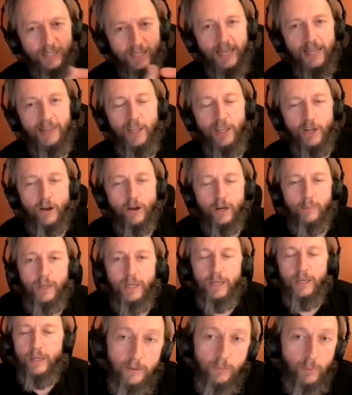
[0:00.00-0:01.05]
in the
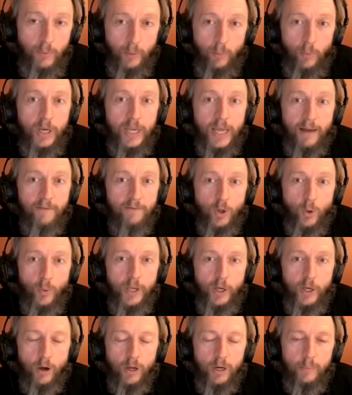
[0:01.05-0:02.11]
economy, we would have no
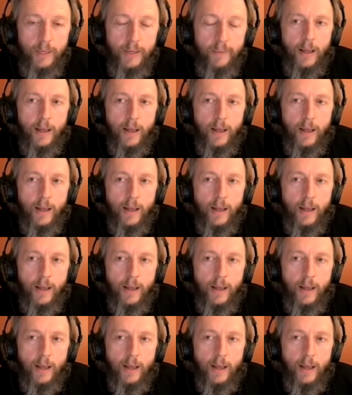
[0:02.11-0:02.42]
economy.